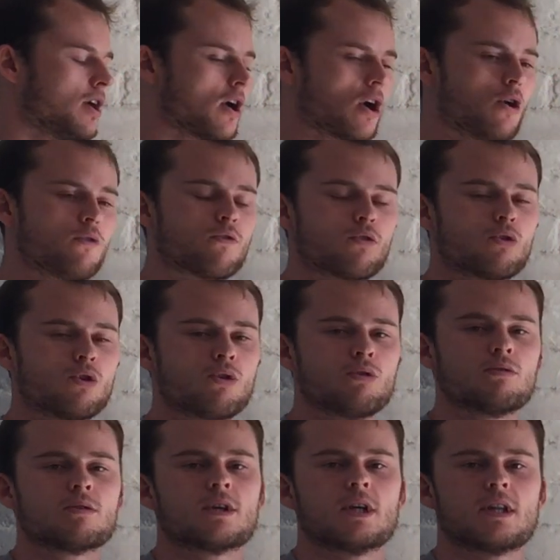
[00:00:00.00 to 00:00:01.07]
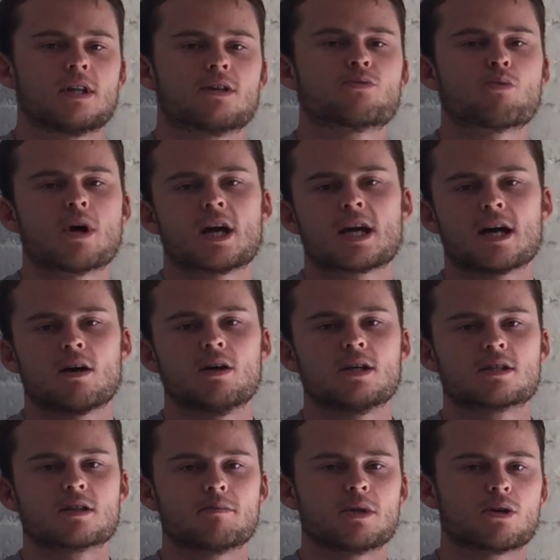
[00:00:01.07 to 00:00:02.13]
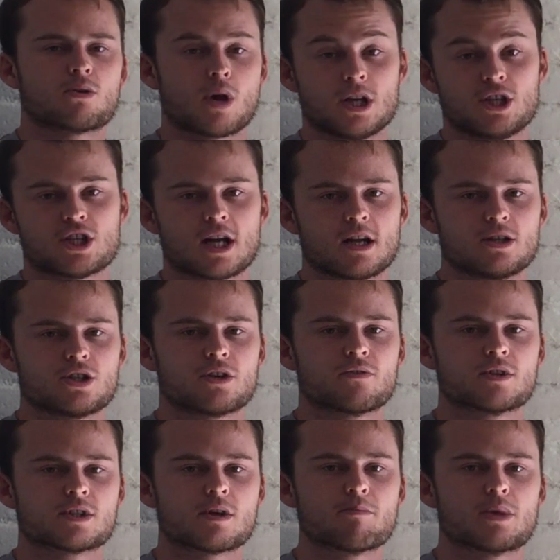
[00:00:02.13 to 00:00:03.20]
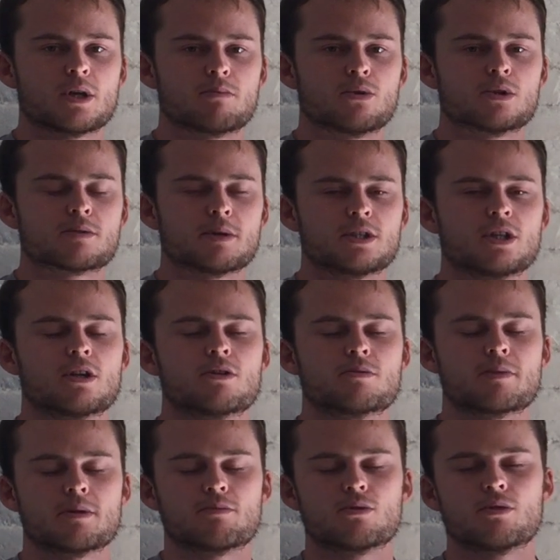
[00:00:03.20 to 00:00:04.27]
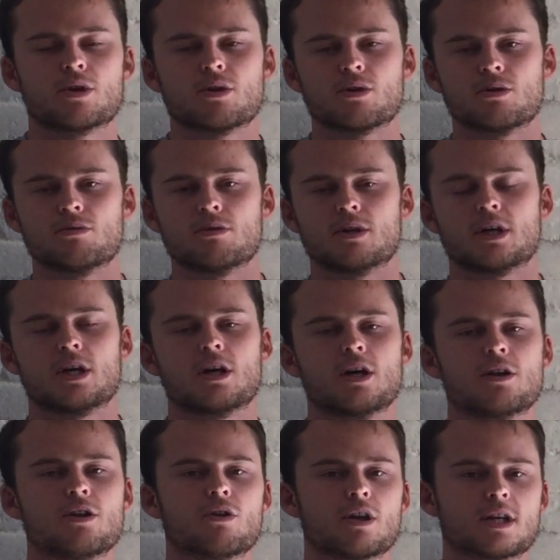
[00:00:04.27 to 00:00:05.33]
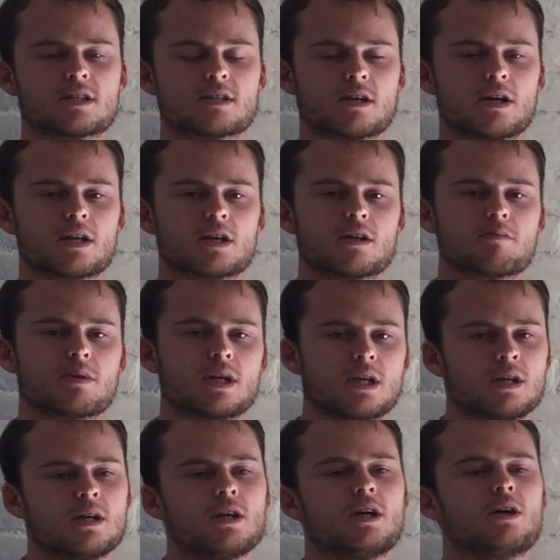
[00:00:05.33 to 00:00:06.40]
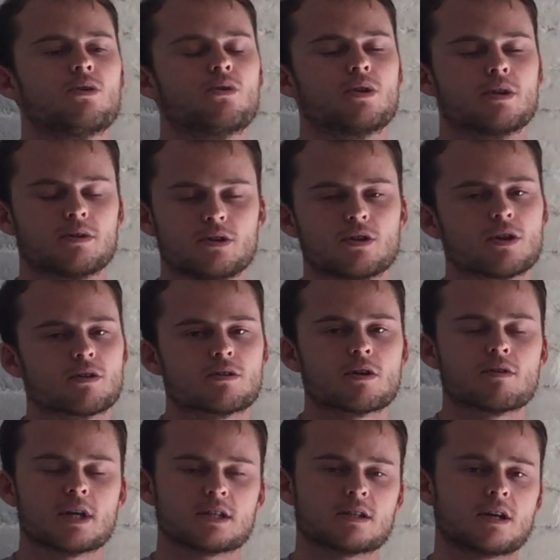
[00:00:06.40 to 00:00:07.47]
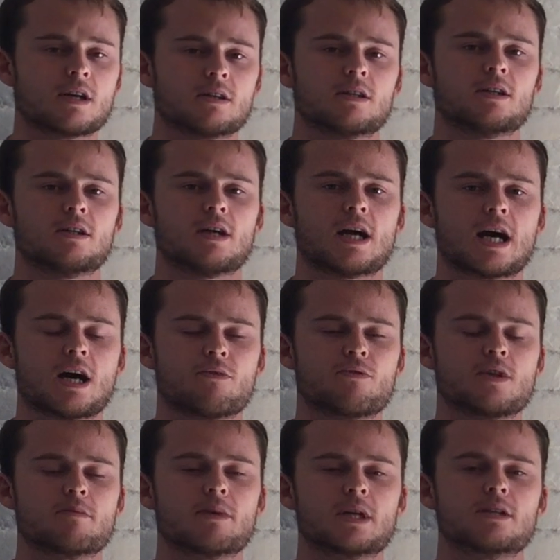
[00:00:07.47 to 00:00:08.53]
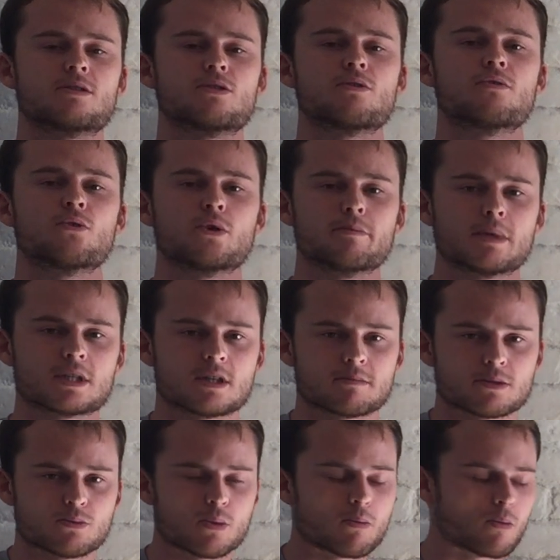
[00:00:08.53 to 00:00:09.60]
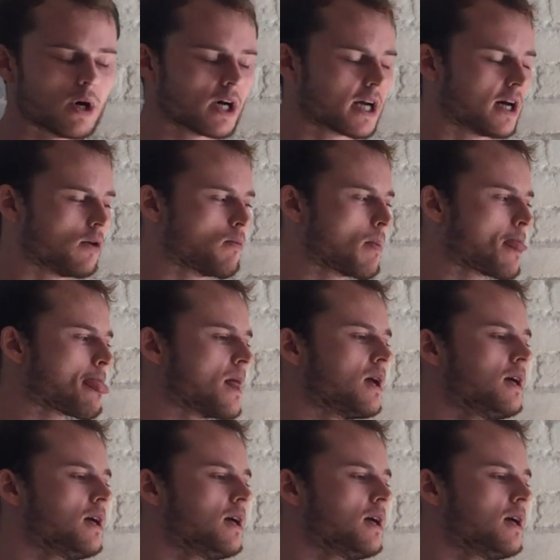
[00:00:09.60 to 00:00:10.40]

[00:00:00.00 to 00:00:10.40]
Overall, this workout is going to be quite challenging for some people, especially those people who are not necessarily going to be, or don't necessarily have the ability to do 40 muscle-ups in one workout.